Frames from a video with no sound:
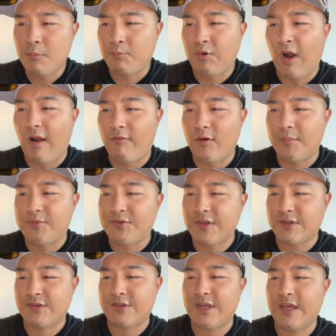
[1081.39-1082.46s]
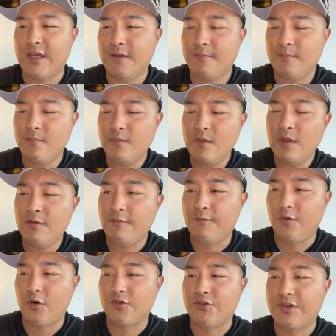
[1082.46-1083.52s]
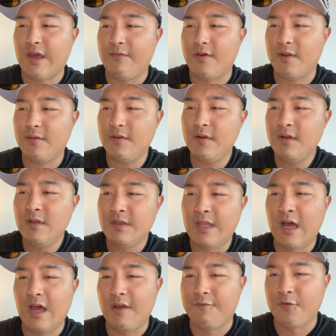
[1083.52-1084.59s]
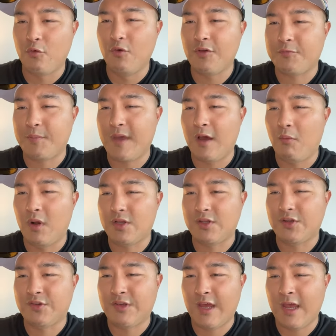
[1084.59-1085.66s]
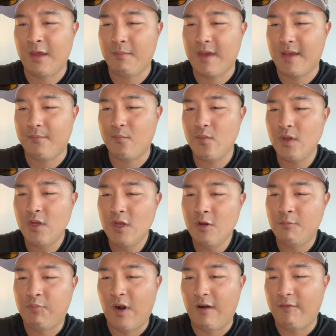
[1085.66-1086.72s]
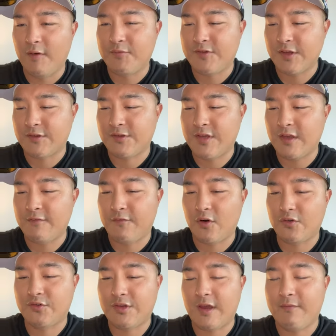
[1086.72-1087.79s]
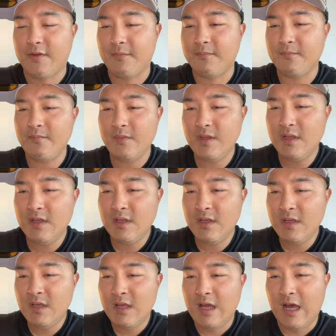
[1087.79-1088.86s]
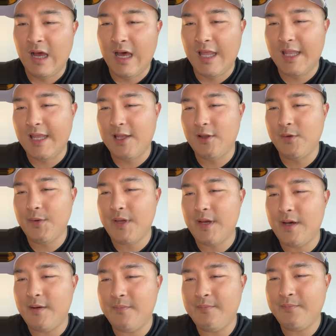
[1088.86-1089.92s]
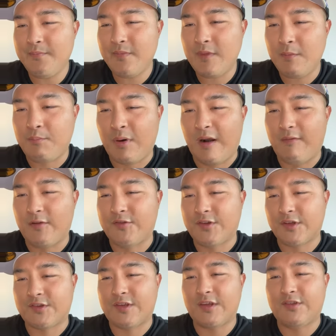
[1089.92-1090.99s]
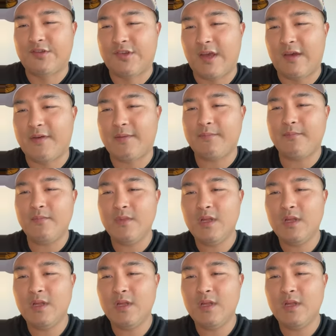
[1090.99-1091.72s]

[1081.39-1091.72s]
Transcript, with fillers: Proverbs 16, verse 7. Now, if you're with me, I want you to say amen. Proverbs 16, verse 7. Hallelujah. Proverbs 16, 7.